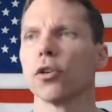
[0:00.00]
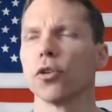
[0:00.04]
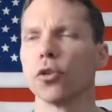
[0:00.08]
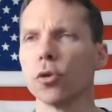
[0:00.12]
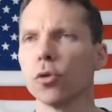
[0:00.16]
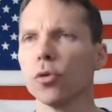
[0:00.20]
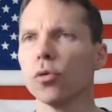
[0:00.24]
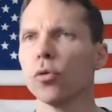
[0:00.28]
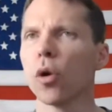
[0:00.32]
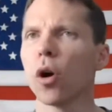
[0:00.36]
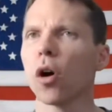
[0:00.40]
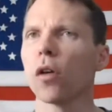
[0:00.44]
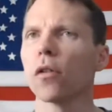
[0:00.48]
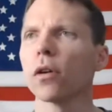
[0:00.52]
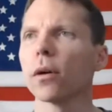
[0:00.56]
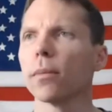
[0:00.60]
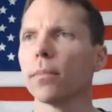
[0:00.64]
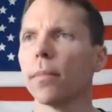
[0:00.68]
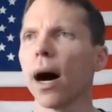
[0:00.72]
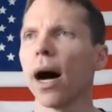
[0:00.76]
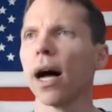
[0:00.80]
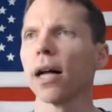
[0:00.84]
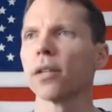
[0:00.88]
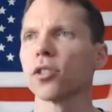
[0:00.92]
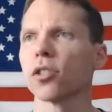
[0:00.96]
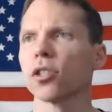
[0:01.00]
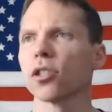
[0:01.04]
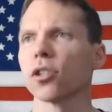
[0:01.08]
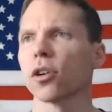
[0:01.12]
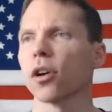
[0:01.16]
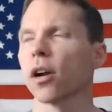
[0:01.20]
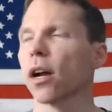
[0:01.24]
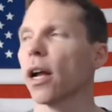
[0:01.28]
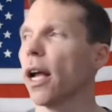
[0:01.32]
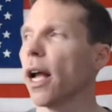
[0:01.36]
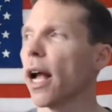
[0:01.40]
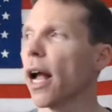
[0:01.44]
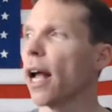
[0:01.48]
You are a
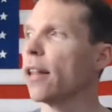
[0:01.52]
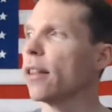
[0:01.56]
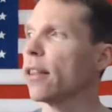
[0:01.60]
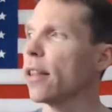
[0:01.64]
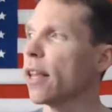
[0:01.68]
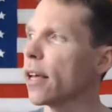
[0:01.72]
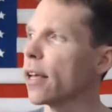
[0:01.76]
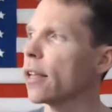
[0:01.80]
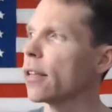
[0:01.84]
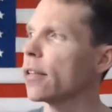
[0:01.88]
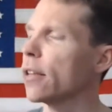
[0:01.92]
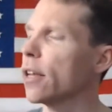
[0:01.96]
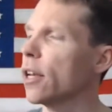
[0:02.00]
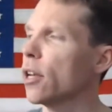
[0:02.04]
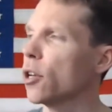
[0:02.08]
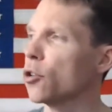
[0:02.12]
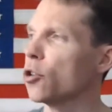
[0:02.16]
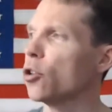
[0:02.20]
monster. And then